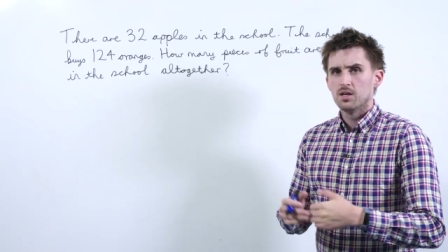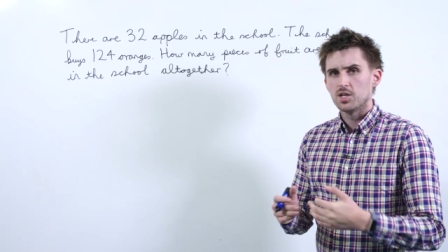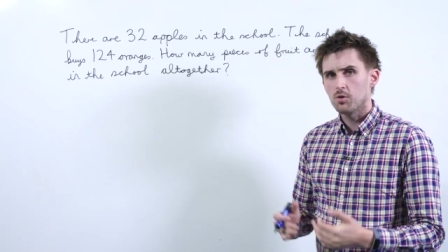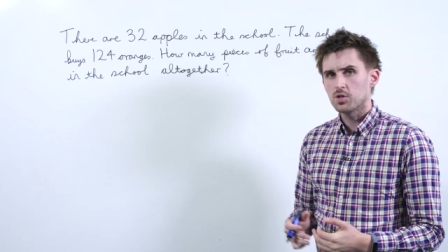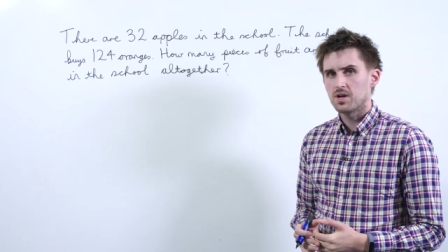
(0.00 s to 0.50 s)

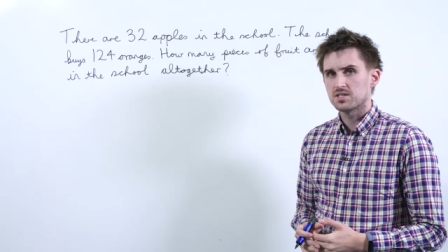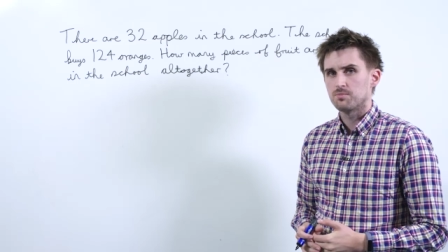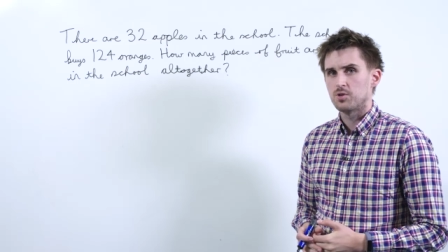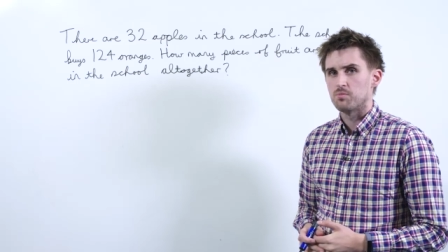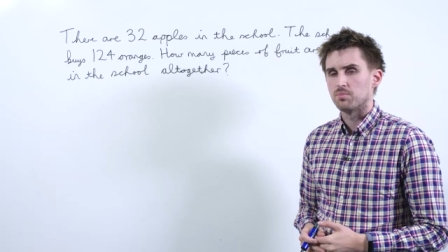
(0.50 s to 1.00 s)
Now you want to ask
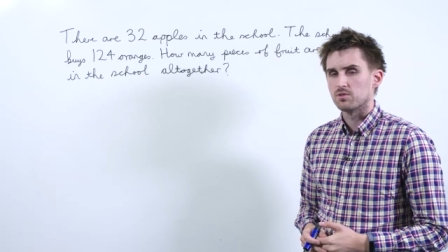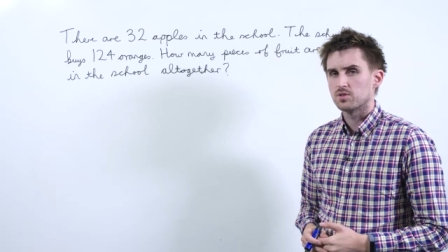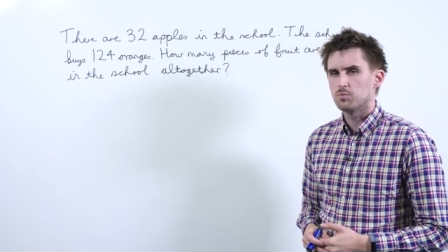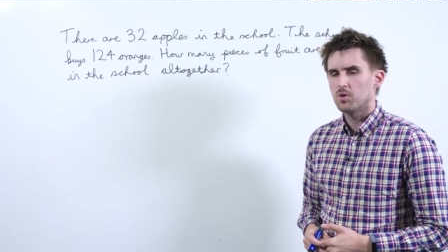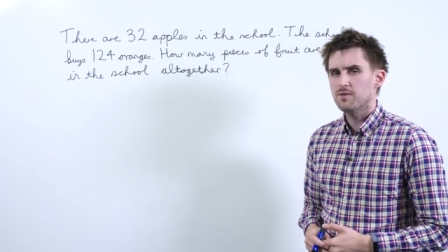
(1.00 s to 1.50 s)
the
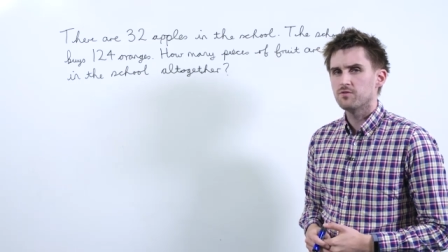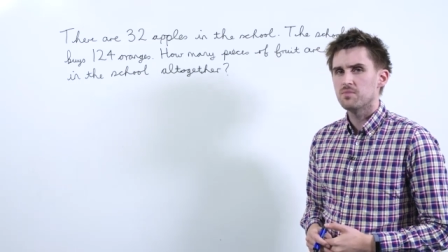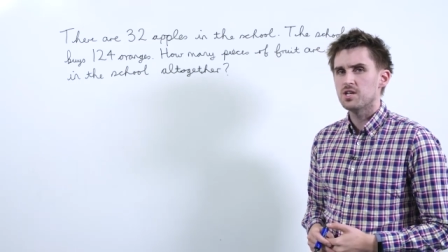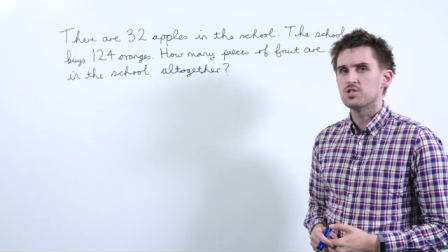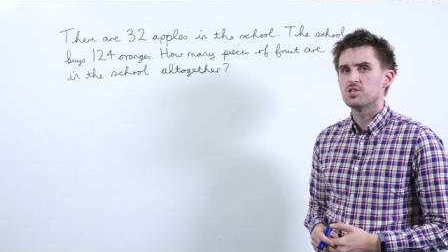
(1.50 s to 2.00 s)
pupils, what
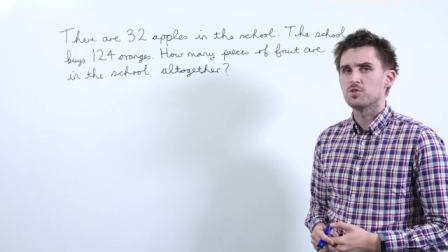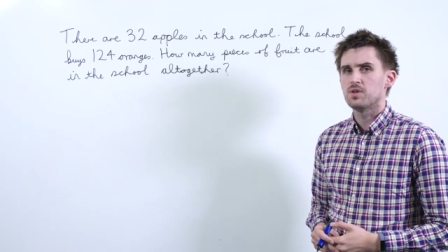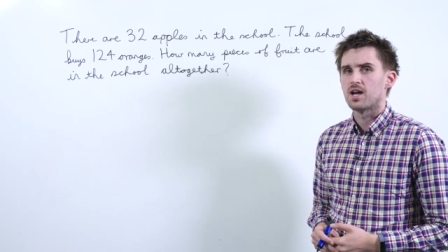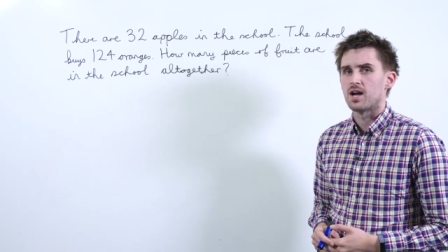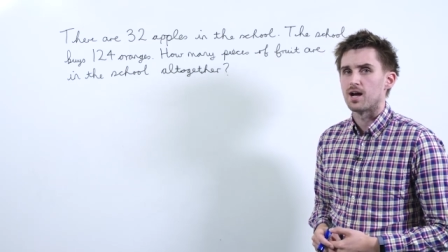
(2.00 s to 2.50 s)
information do
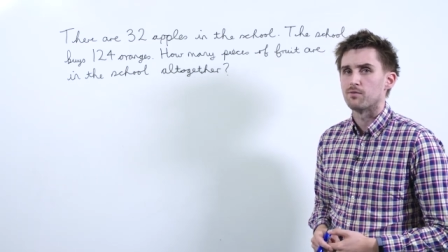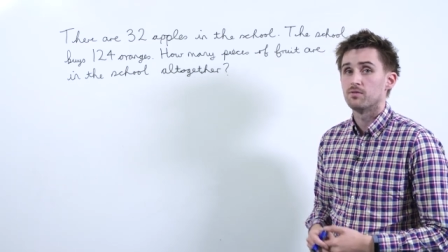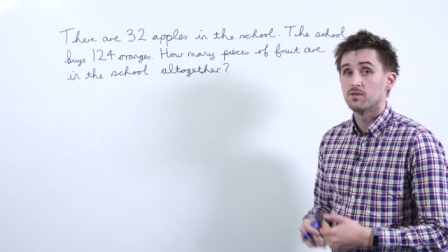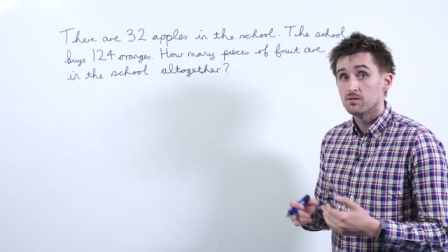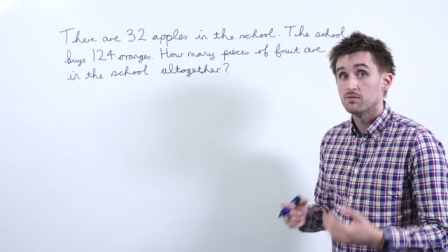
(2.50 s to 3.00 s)
we
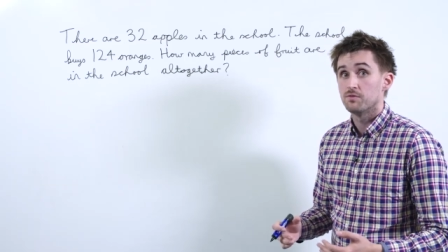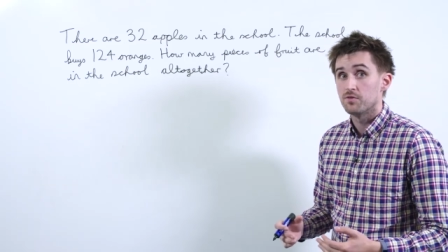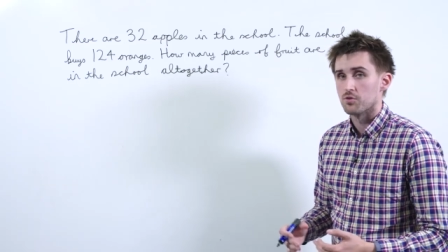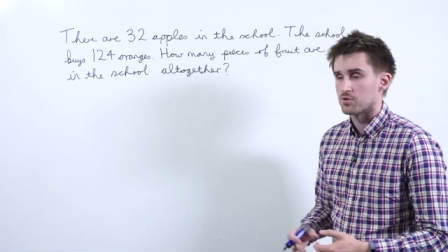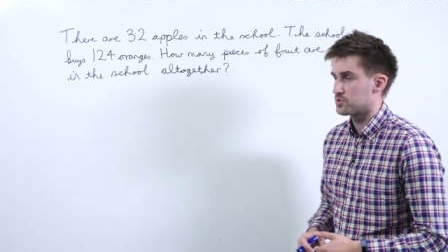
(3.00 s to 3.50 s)
have
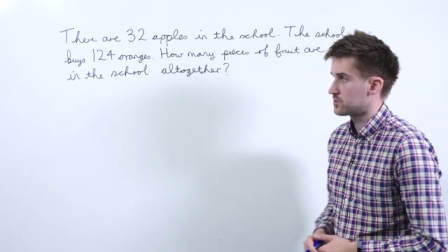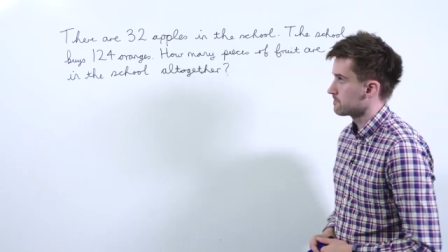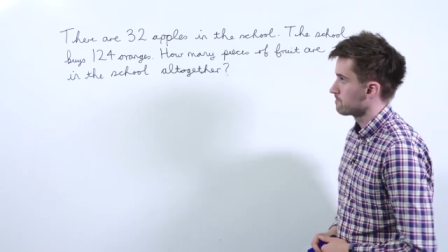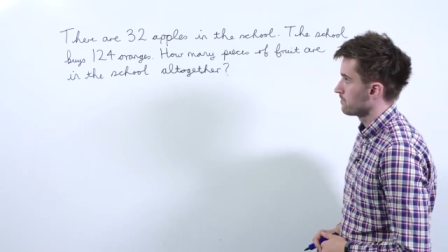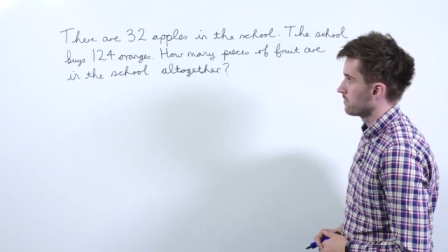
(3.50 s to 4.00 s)
first?